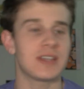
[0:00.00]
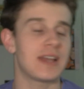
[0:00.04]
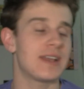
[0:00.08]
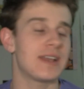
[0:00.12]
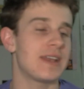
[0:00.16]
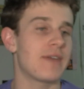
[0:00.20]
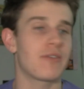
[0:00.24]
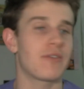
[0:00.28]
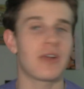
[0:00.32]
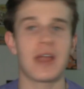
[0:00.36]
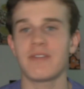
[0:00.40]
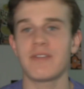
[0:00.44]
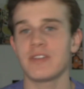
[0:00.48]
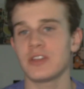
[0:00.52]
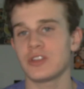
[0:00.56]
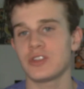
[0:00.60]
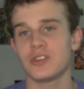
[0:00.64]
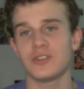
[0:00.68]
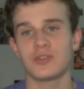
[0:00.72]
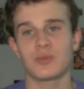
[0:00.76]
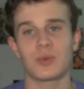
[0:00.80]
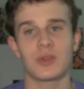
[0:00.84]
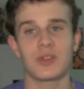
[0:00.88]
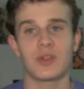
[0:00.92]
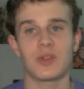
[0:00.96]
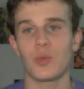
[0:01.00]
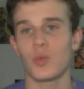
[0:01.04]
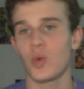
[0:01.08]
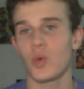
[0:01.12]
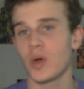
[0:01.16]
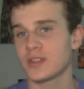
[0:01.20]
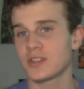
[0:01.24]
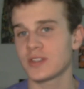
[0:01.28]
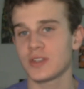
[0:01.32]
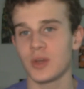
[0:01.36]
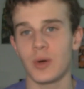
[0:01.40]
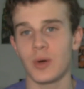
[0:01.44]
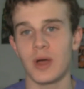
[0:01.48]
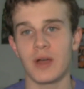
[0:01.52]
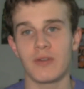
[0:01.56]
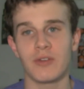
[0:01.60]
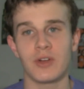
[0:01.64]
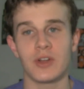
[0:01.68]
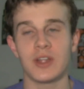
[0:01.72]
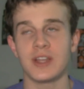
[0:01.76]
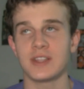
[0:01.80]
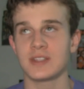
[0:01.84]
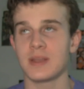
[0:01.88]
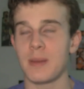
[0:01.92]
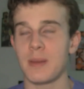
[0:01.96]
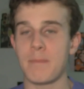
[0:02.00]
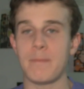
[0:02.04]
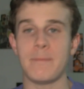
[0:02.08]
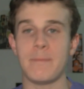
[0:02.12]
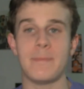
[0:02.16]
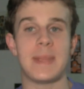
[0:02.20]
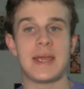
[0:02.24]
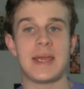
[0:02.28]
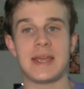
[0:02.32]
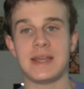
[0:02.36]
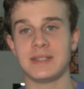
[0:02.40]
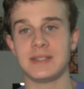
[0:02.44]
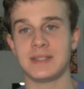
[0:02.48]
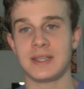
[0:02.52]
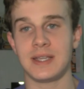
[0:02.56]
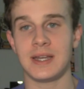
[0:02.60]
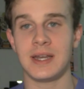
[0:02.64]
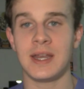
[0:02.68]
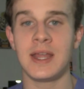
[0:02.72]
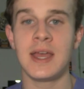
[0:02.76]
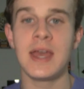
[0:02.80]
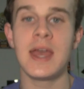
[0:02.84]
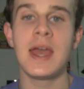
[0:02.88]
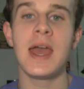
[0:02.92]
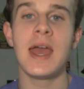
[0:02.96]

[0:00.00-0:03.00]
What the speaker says: I never have issues with it whatsoever. It's amazing.